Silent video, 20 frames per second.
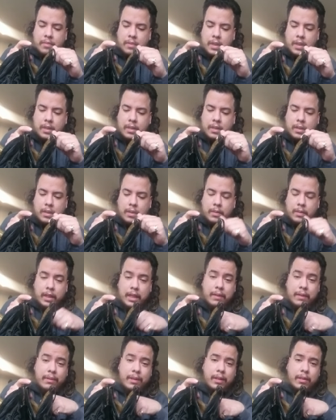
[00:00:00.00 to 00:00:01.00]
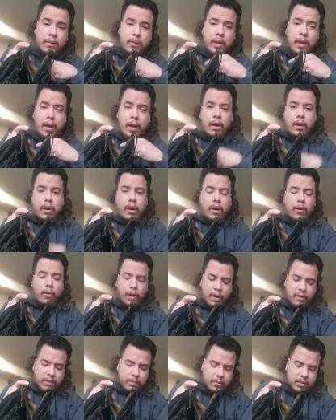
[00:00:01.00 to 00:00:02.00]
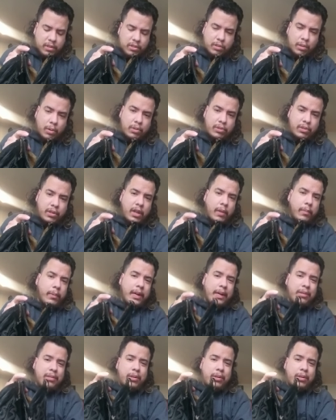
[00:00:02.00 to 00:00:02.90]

and uh, even the on one of them the soles are coming out,